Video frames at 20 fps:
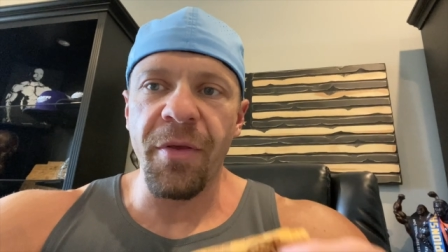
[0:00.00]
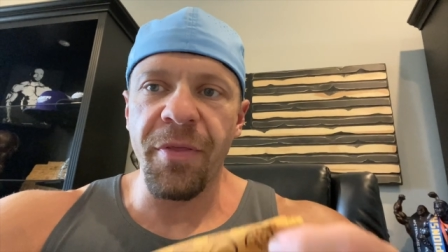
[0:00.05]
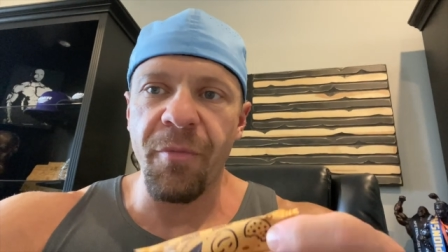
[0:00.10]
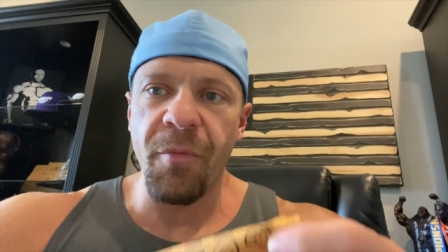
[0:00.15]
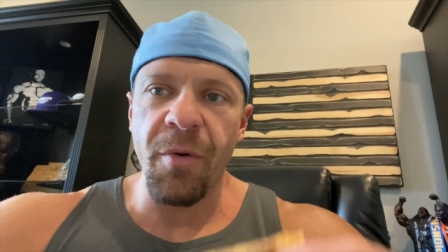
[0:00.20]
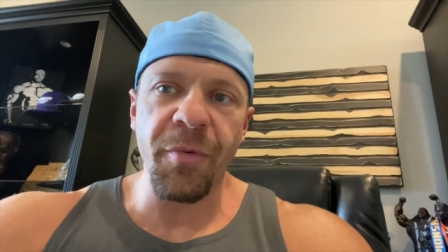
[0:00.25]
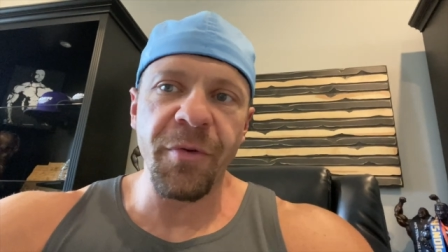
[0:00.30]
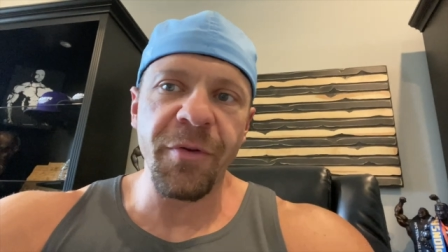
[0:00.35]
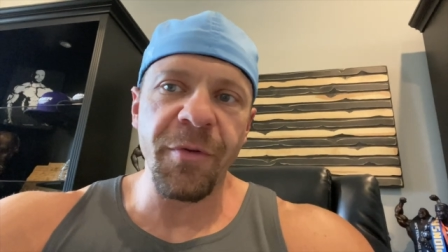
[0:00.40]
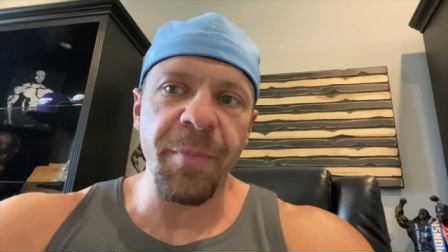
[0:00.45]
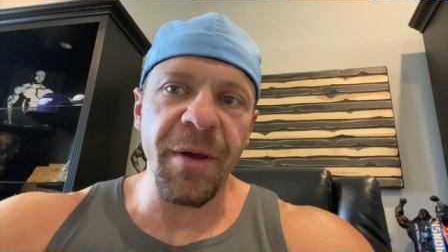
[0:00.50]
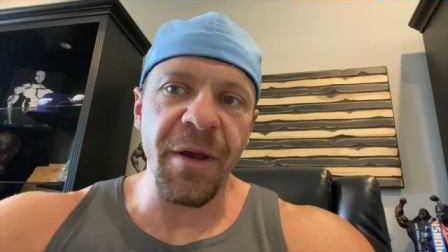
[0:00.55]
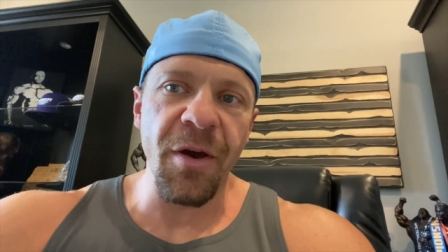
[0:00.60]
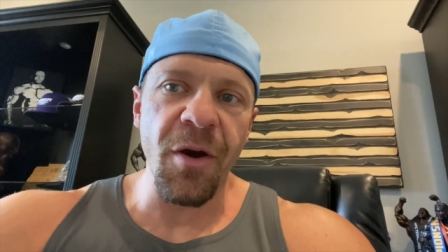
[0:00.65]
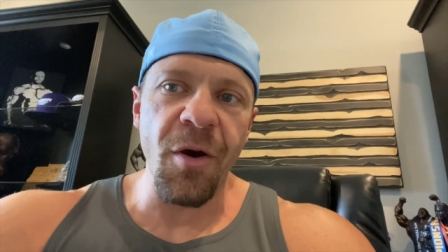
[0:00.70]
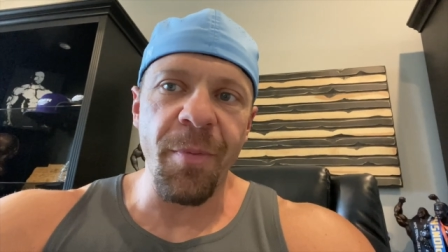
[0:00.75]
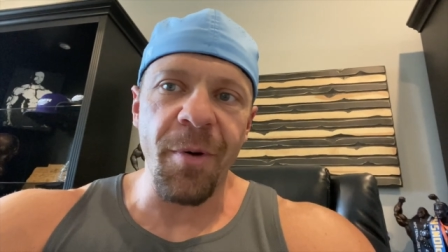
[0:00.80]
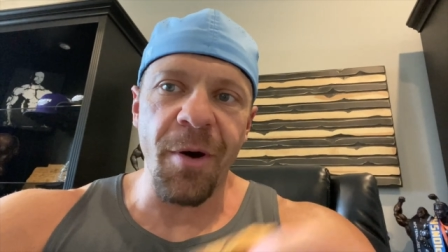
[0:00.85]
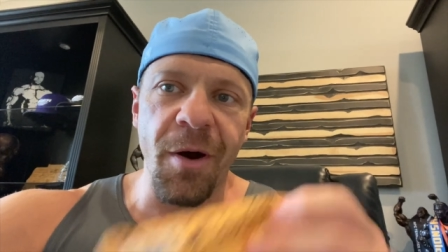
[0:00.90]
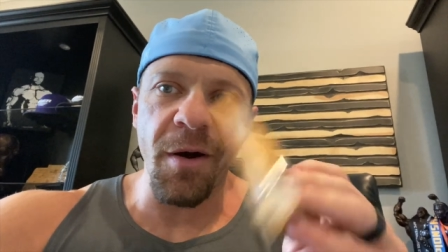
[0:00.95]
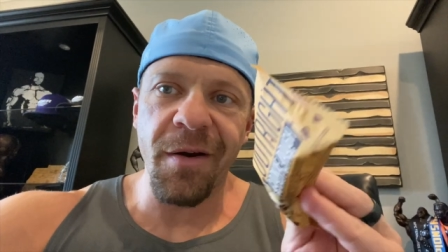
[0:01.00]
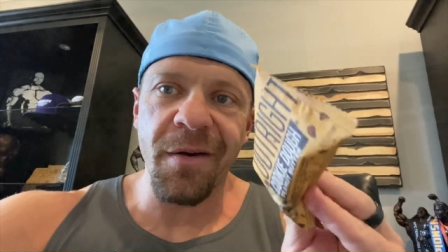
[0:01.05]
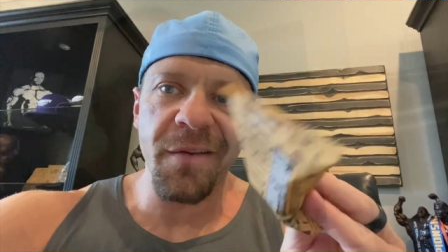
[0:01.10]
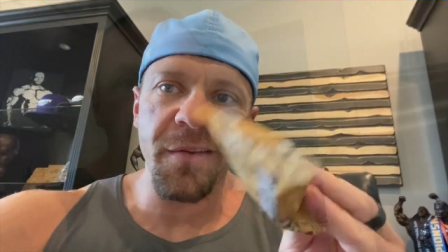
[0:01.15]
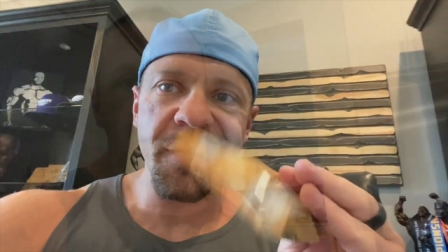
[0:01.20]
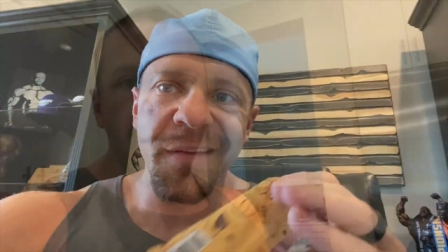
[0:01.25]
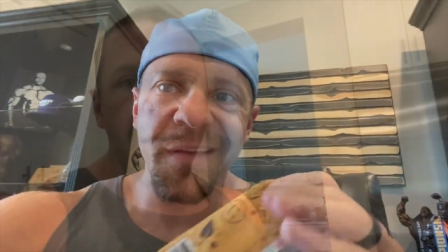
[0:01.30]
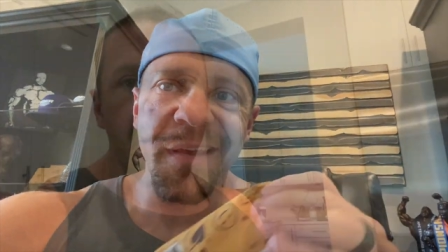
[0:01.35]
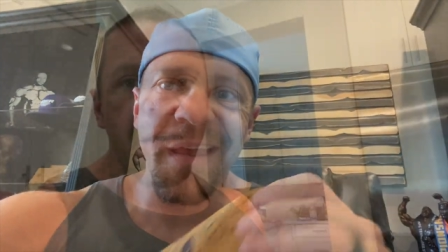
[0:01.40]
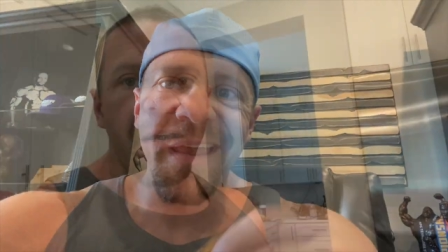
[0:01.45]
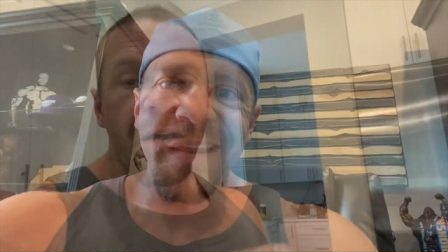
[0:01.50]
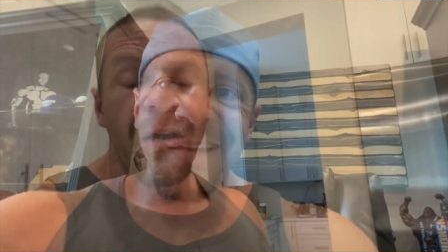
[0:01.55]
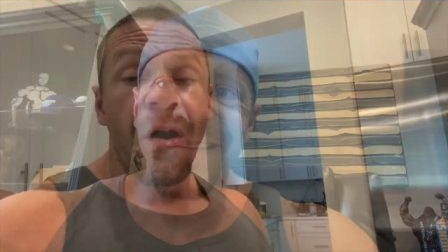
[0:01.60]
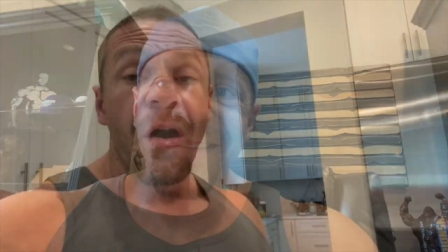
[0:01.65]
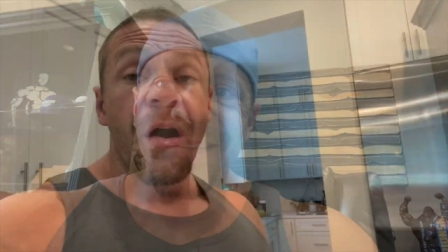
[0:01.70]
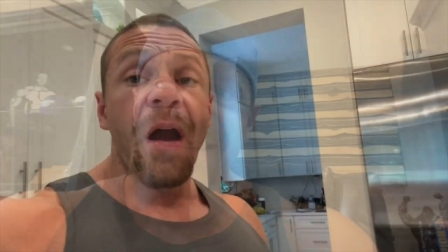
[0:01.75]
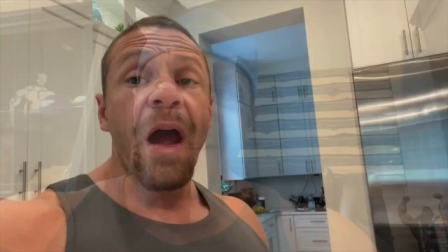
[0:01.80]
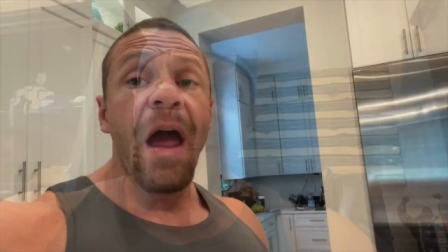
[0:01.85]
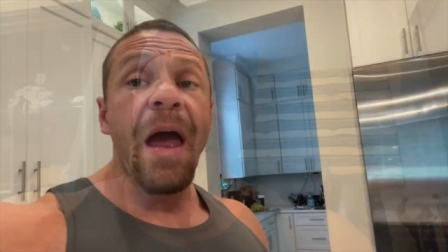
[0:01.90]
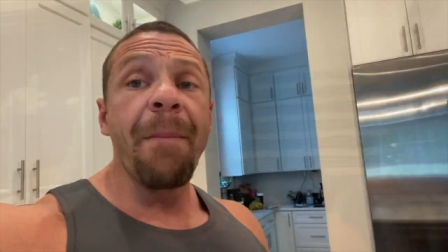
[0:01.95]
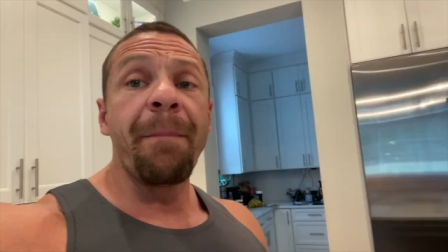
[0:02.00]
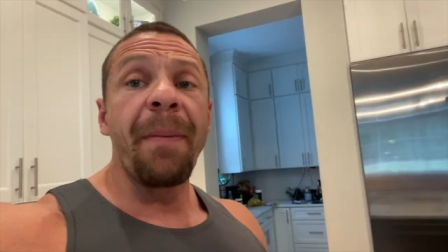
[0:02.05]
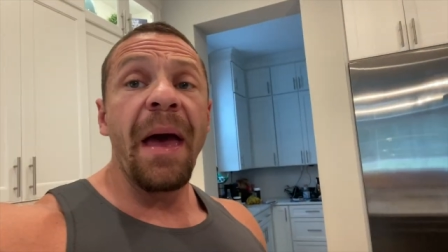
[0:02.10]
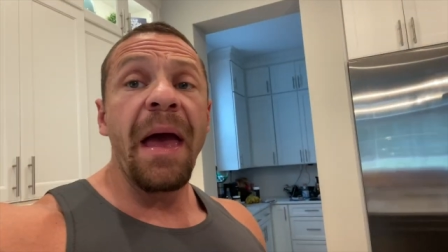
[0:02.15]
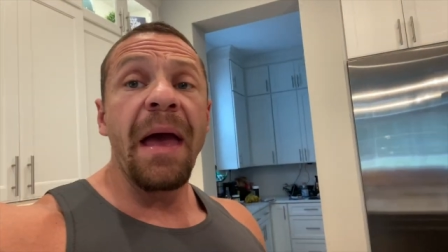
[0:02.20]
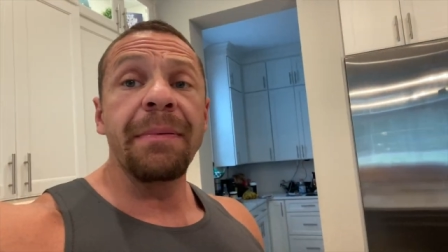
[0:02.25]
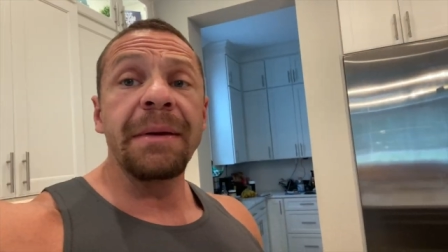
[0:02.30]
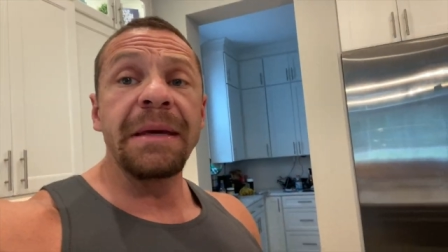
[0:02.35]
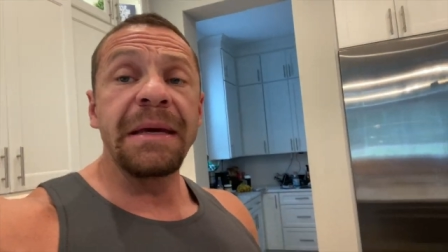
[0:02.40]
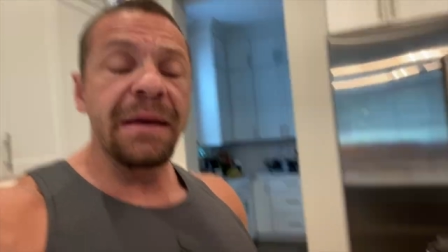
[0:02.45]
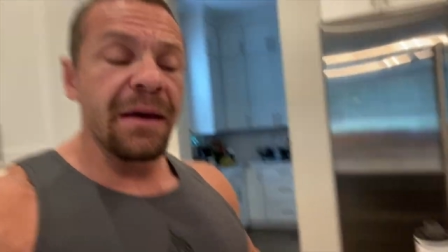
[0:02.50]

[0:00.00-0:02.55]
The one was a big O-bar. All right, baby.